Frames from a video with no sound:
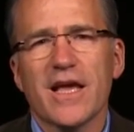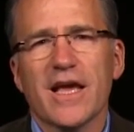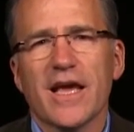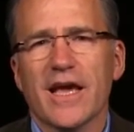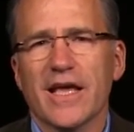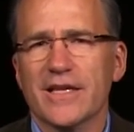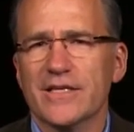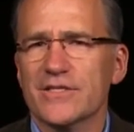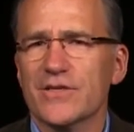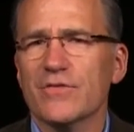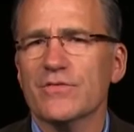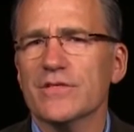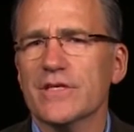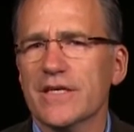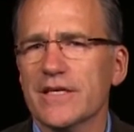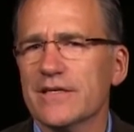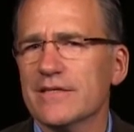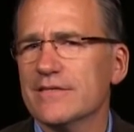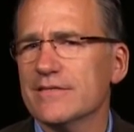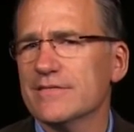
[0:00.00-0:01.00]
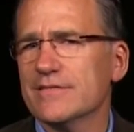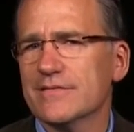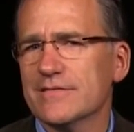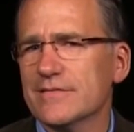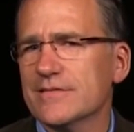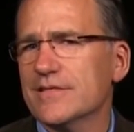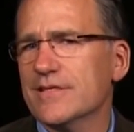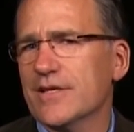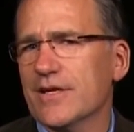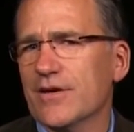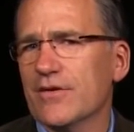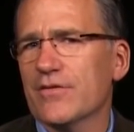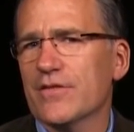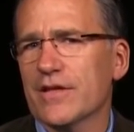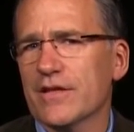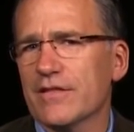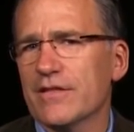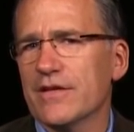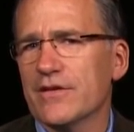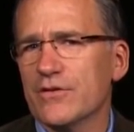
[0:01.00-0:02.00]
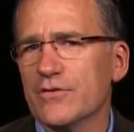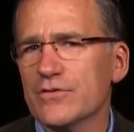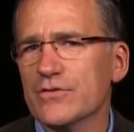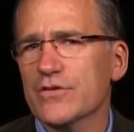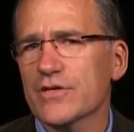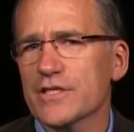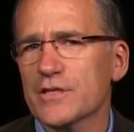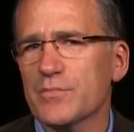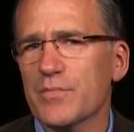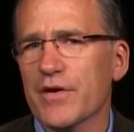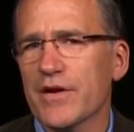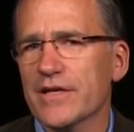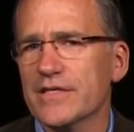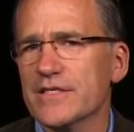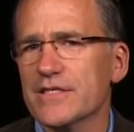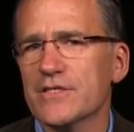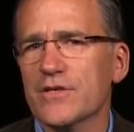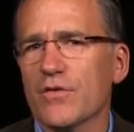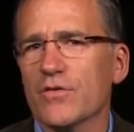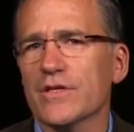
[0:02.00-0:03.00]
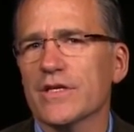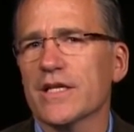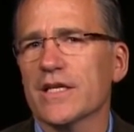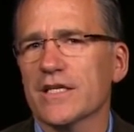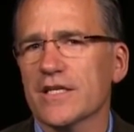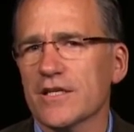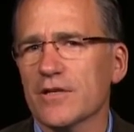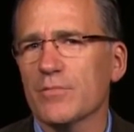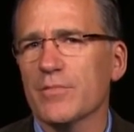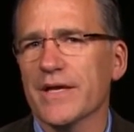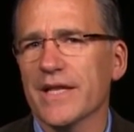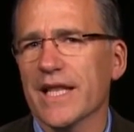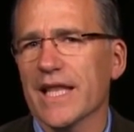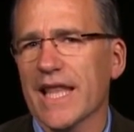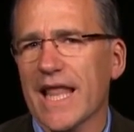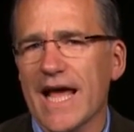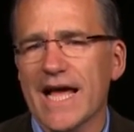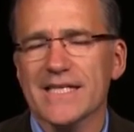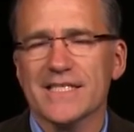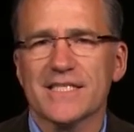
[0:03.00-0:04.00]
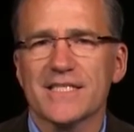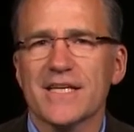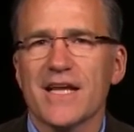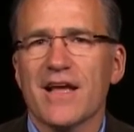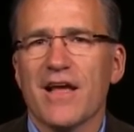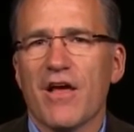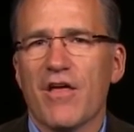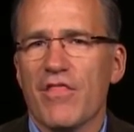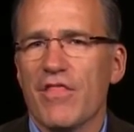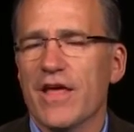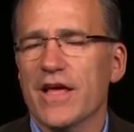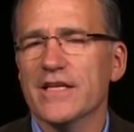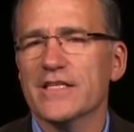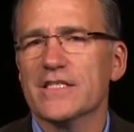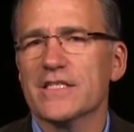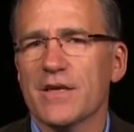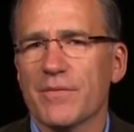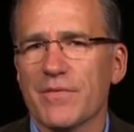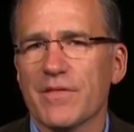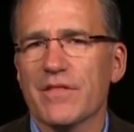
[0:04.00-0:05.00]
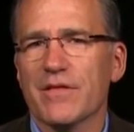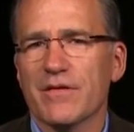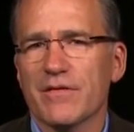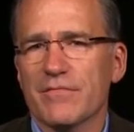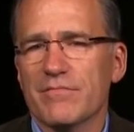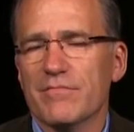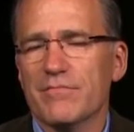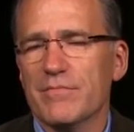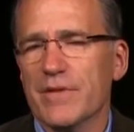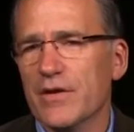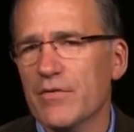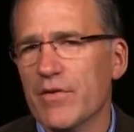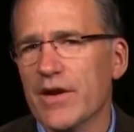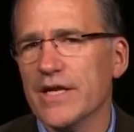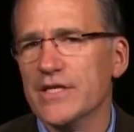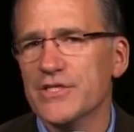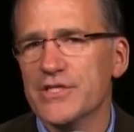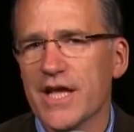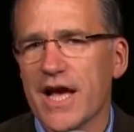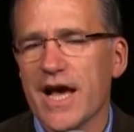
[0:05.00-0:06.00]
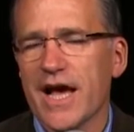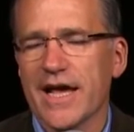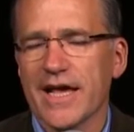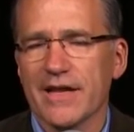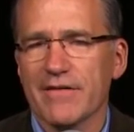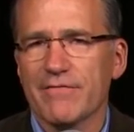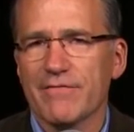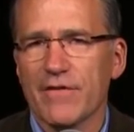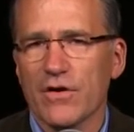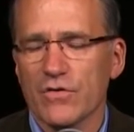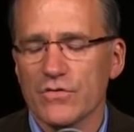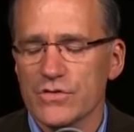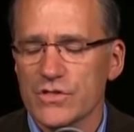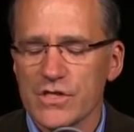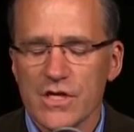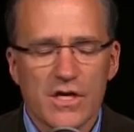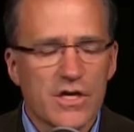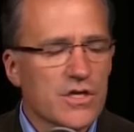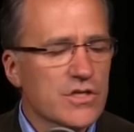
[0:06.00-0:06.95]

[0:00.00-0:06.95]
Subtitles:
And it's only, the user experience is only a little bit less than some of the mid-range to high-end phones.